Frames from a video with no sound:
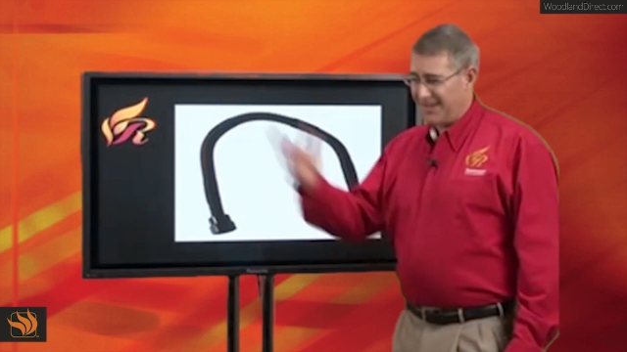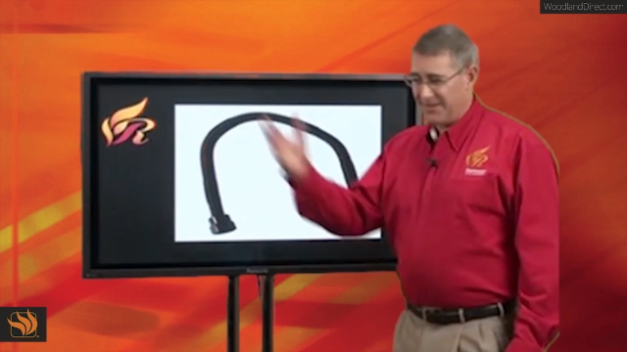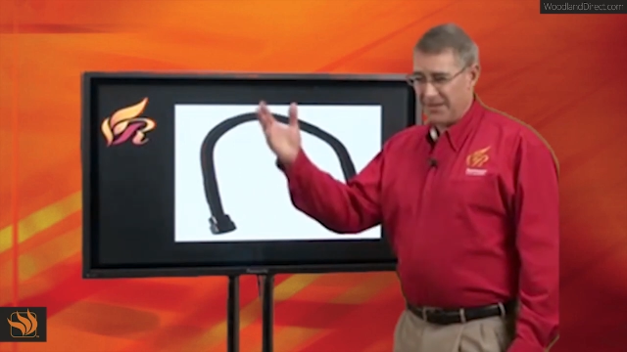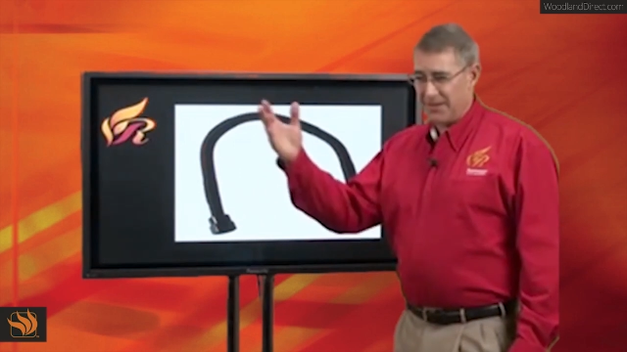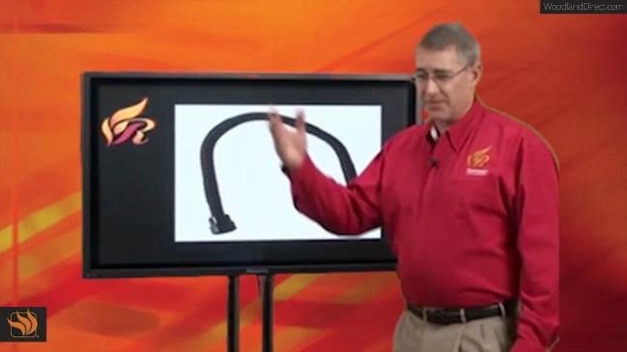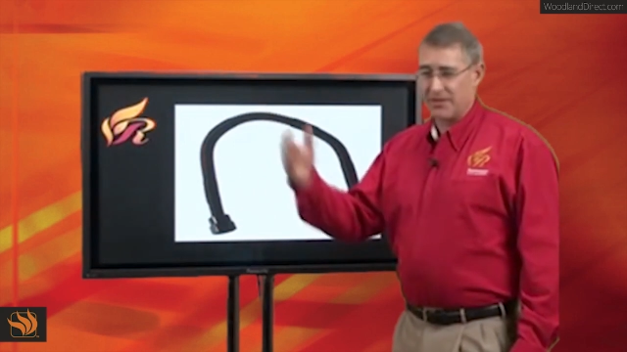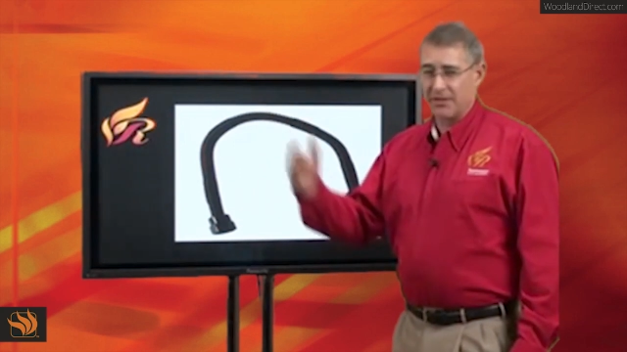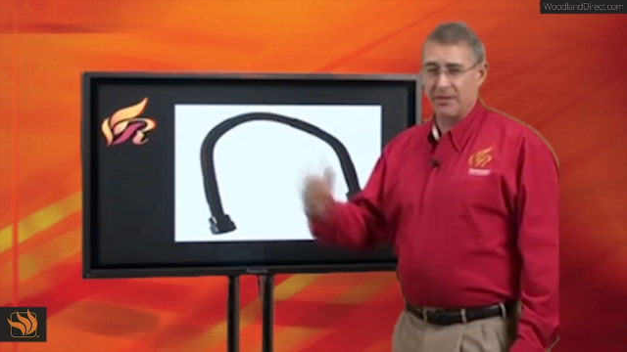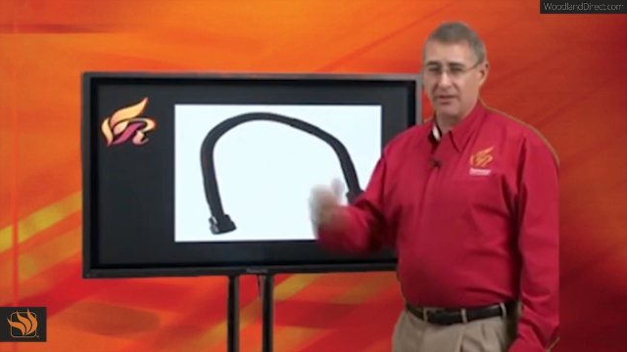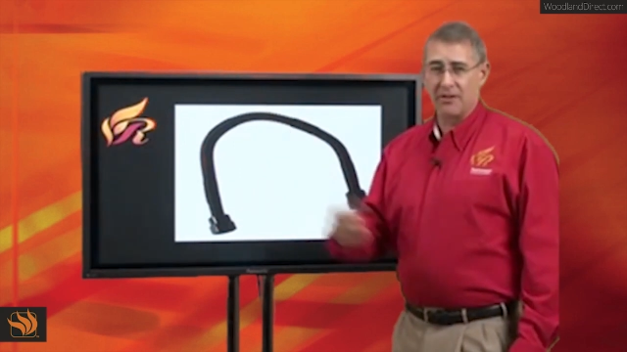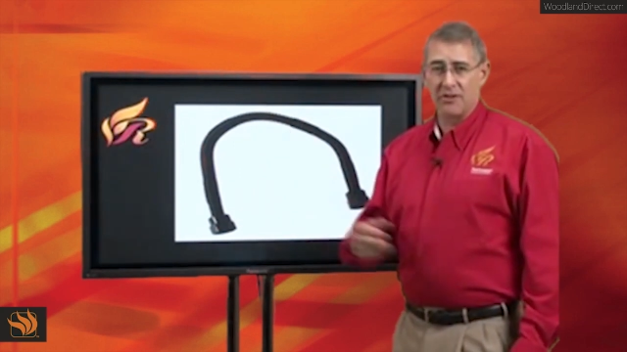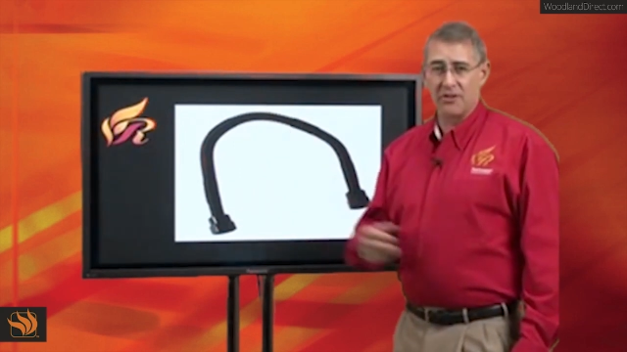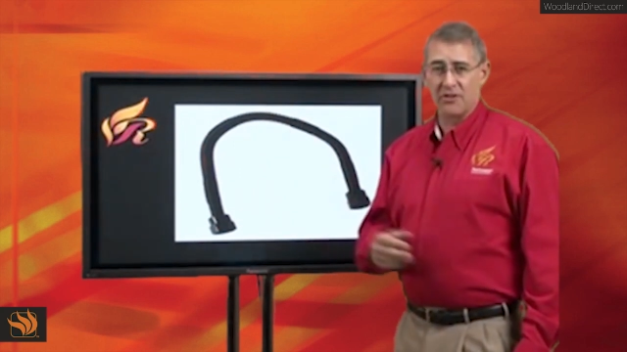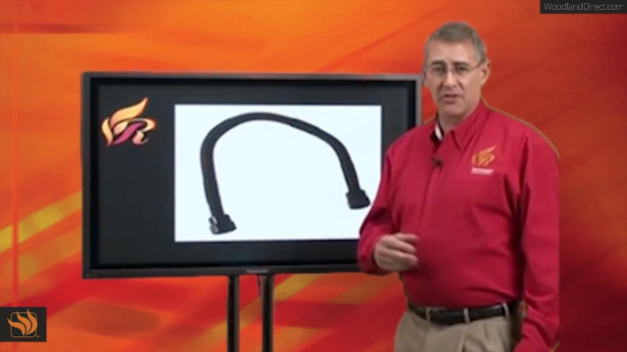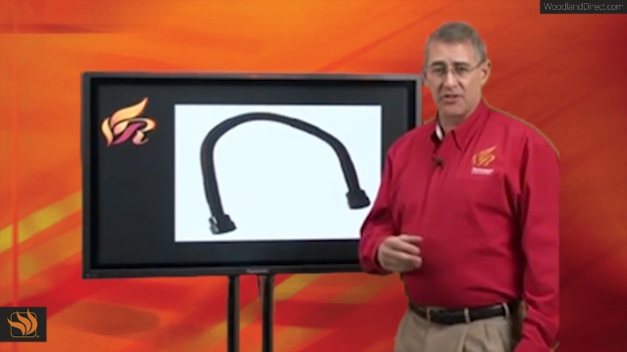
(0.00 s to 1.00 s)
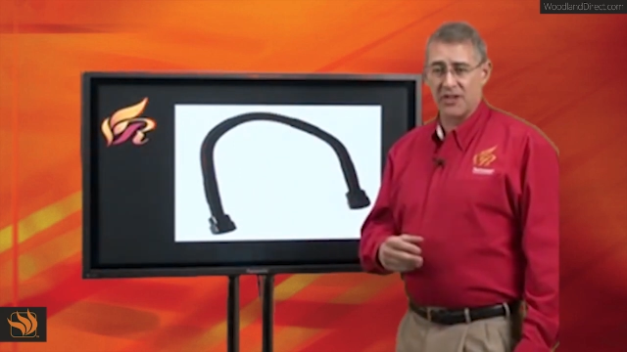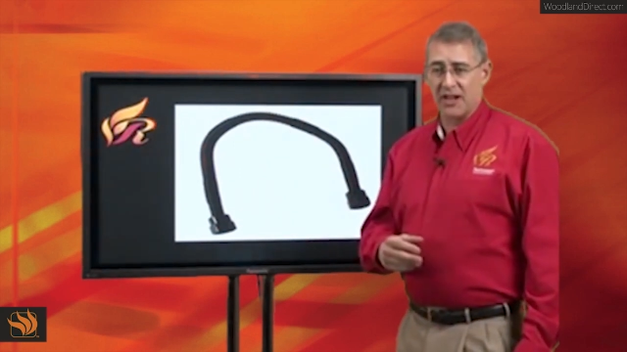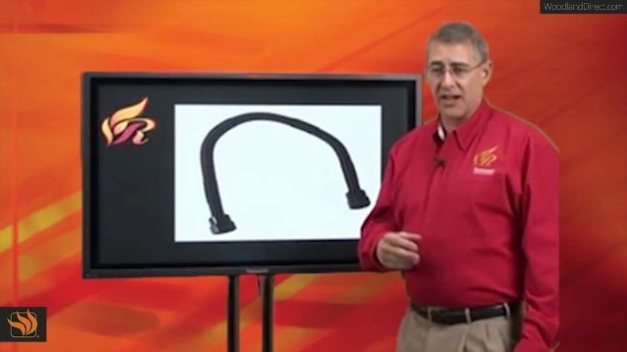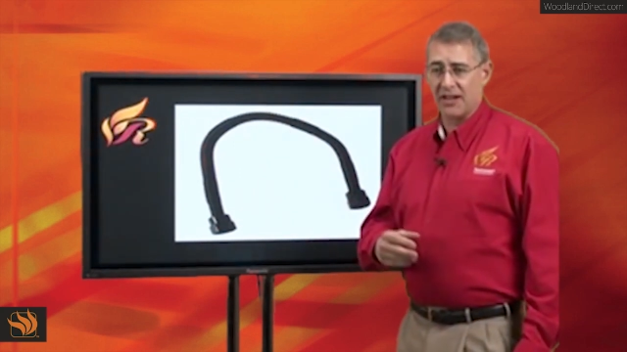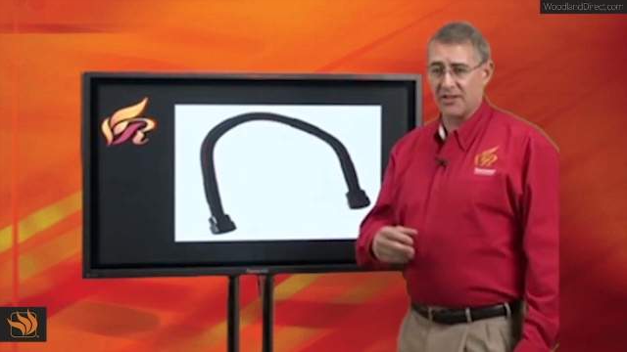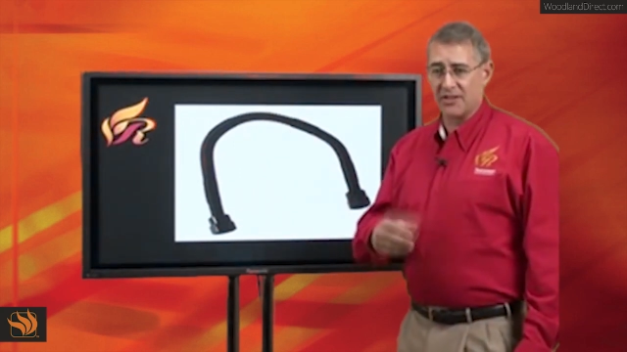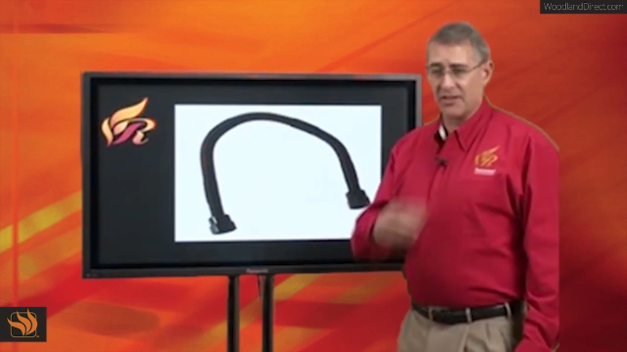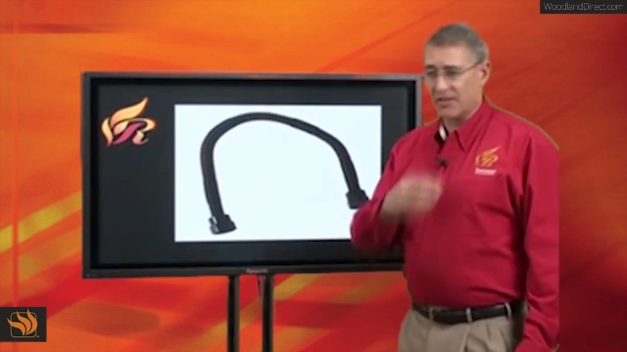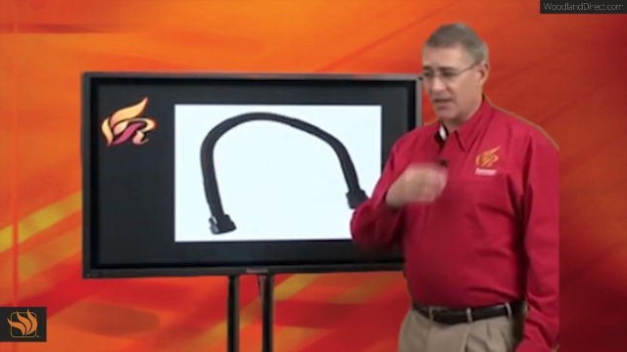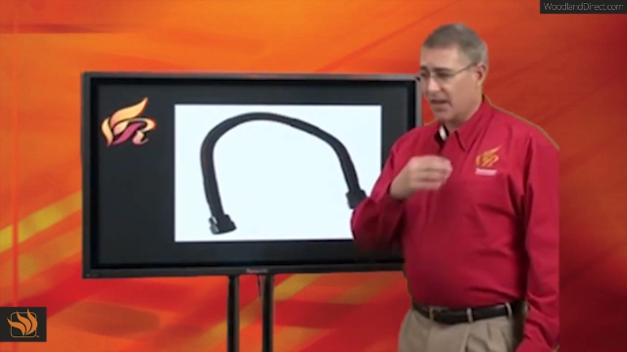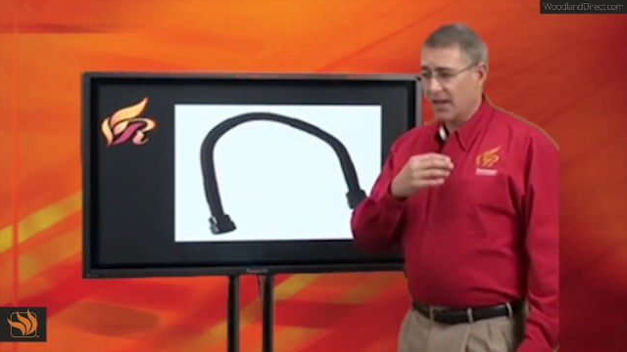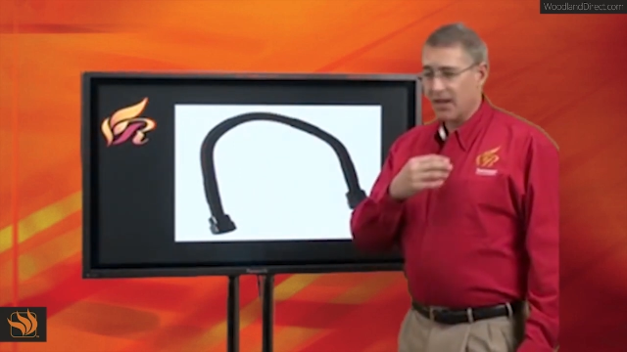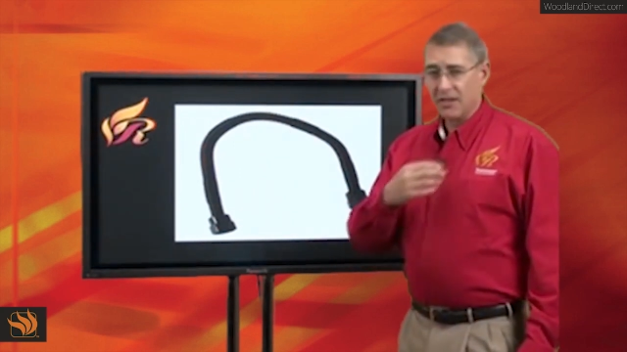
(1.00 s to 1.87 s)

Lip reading: even up to the larger sizes,